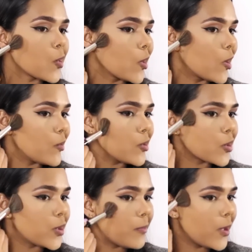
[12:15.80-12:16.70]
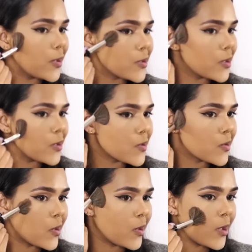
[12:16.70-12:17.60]
So now I'm just going to place this
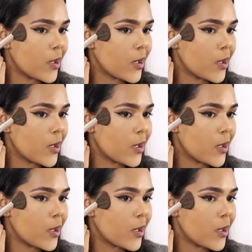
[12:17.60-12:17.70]
on